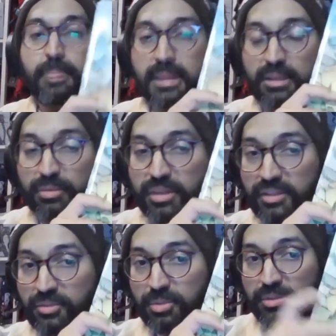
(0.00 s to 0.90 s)
if
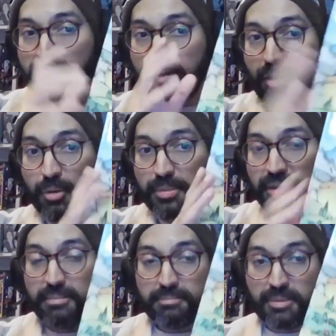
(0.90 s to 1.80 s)
this was The
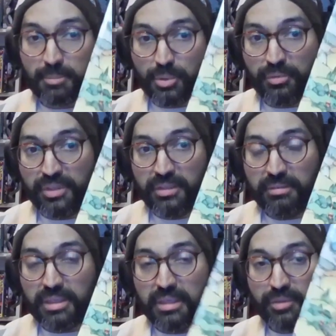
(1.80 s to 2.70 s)
Hobbit, the movie,
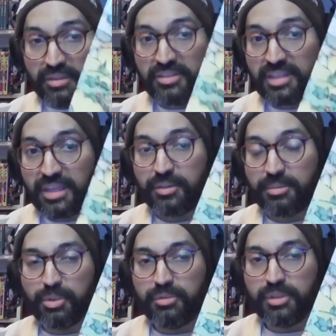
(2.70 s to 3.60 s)
if this is how the
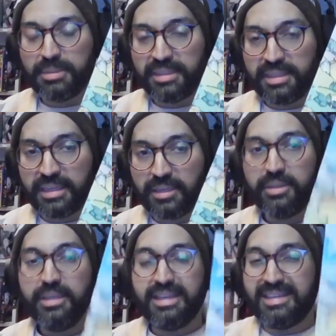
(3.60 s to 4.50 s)
movie played out
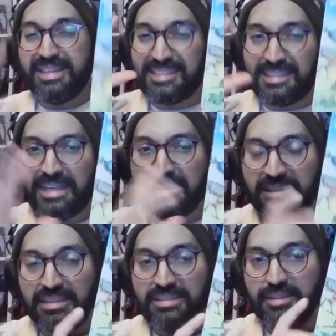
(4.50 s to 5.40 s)
in exactly
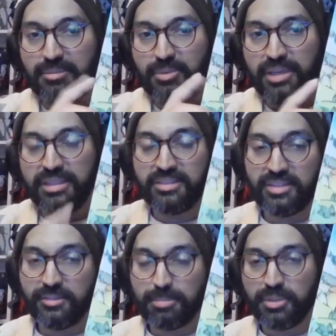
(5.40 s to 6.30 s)
the same way as
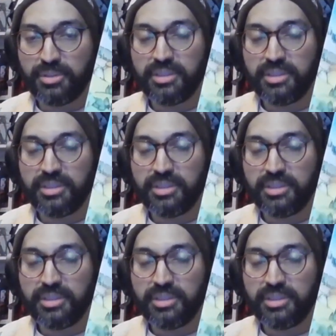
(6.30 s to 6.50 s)
this book,